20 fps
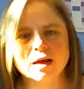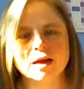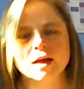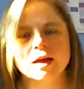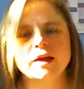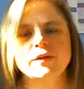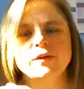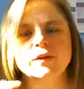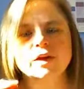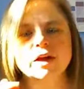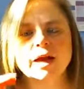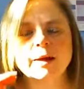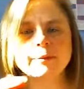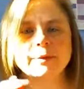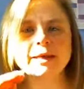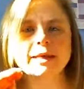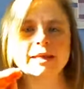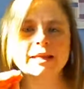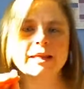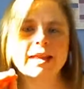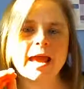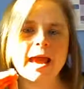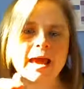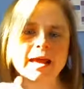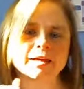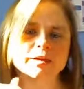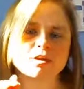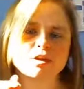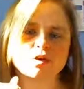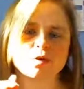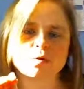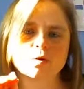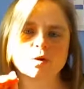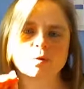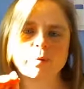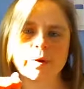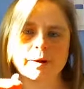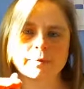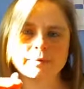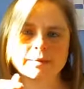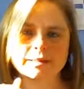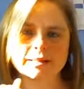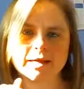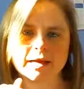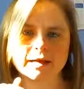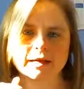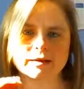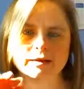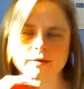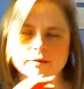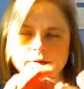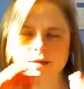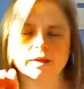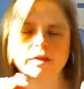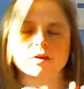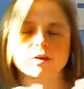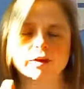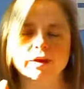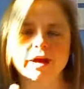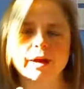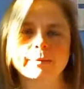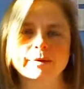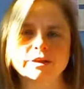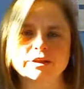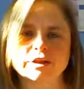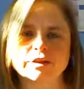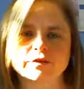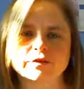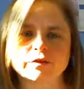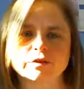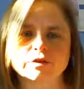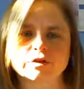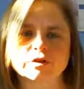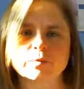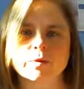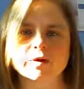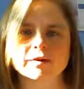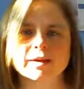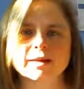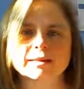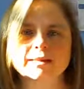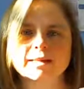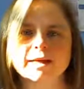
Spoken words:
If you're coming in as your website, they're coming to the first one. That's